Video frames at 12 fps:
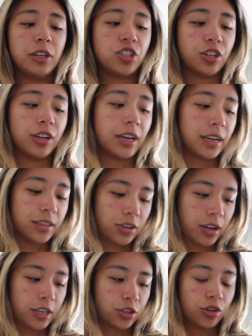me show you guys.
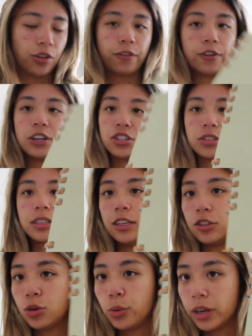Okay, so the front just
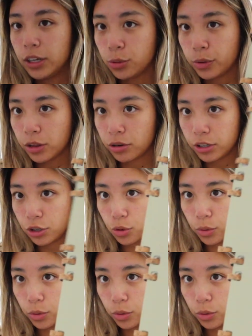says 2023 to